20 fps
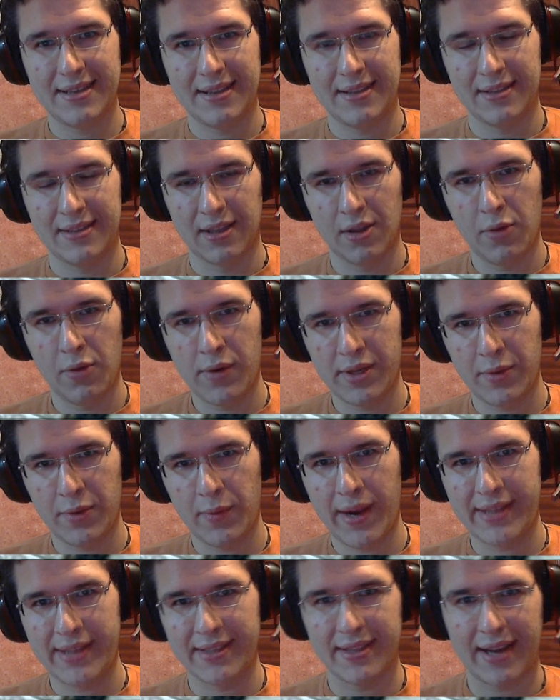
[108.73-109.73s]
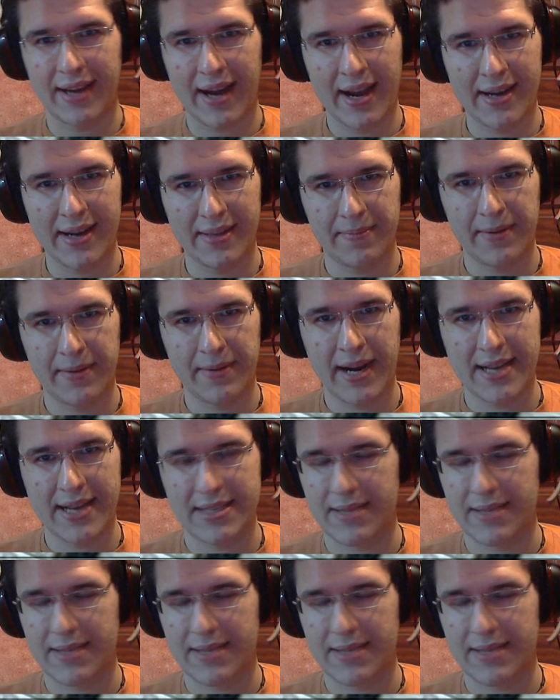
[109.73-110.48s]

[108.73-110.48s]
the lower the weight and the higher the price,